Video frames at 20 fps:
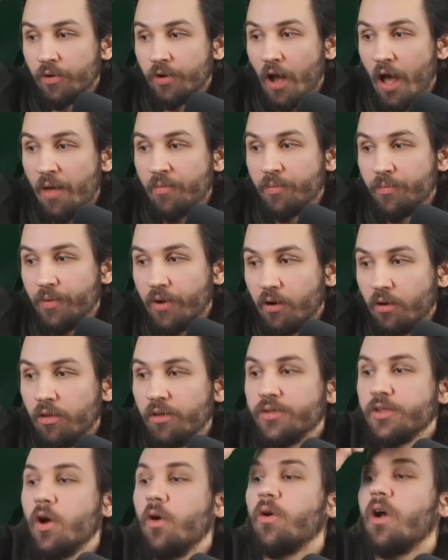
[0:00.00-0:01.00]
Goblin
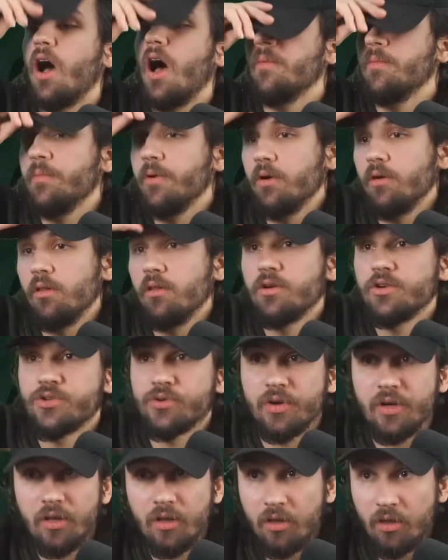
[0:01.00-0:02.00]
Barrel? Yo, Goblin Barrel or
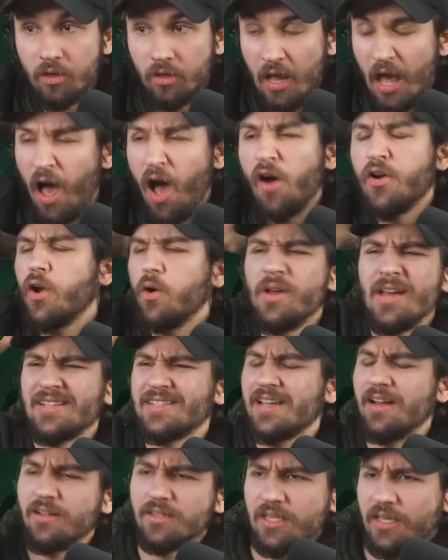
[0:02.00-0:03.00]
Drill? Oh, no, he
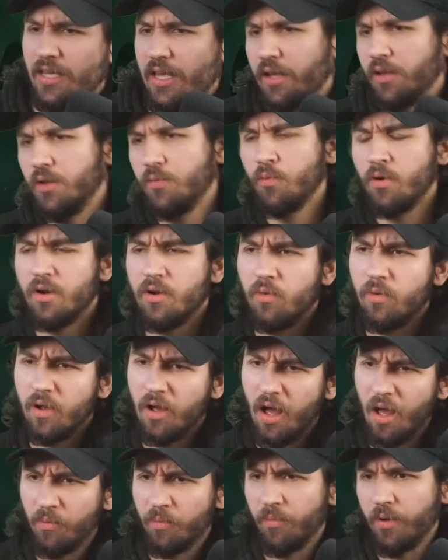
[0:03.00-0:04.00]
has Skeleton King. We're going
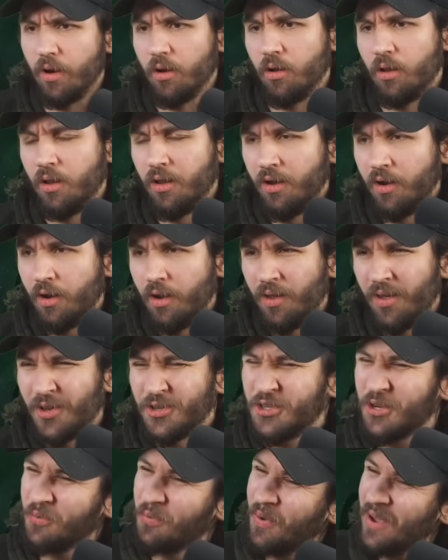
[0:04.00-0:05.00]
Goblin Barrel.
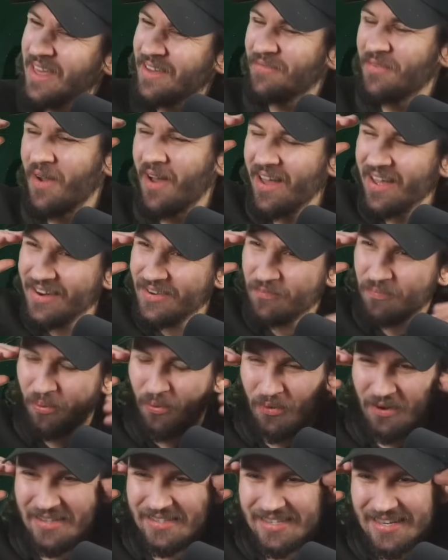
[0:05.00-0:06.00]
Should we have gone
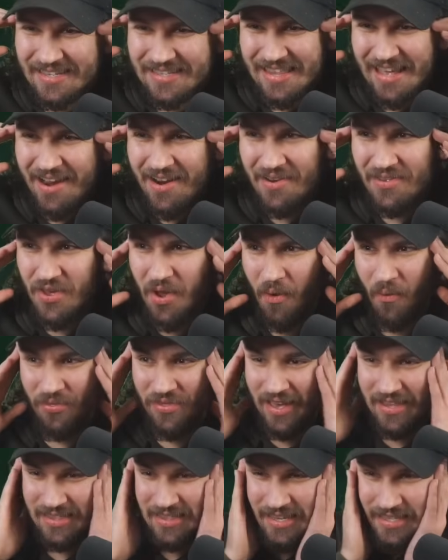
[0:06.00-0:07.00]
Princess there? Yo,
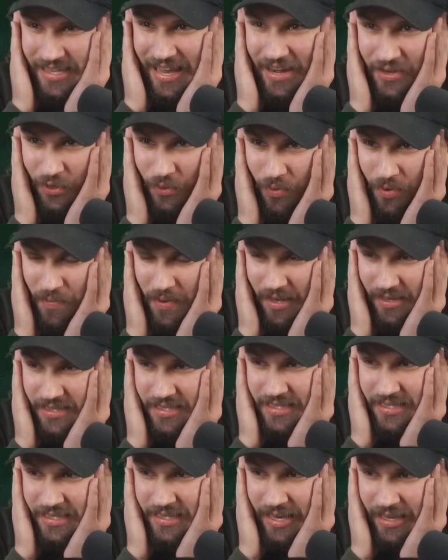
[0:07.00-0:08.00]
th this actually would have been a
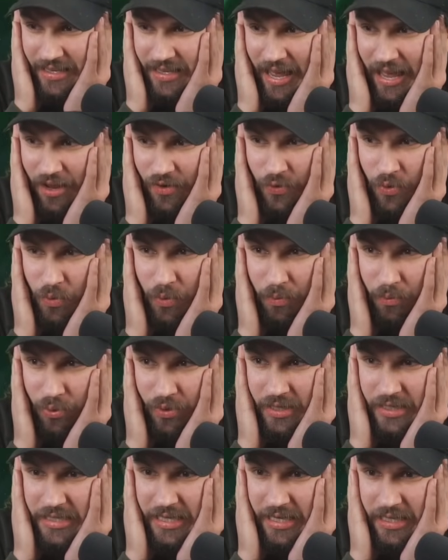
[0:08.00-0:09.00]
sick deck if we went
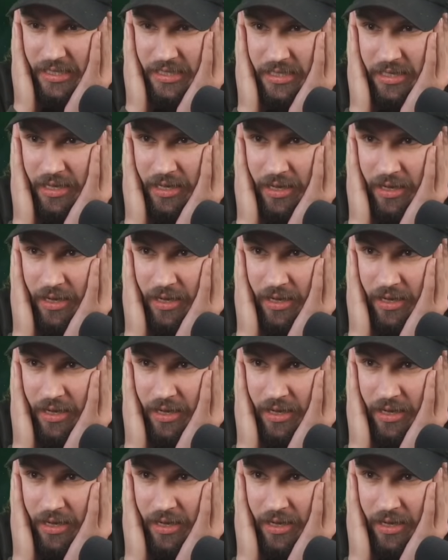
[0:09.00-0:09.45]
Princess.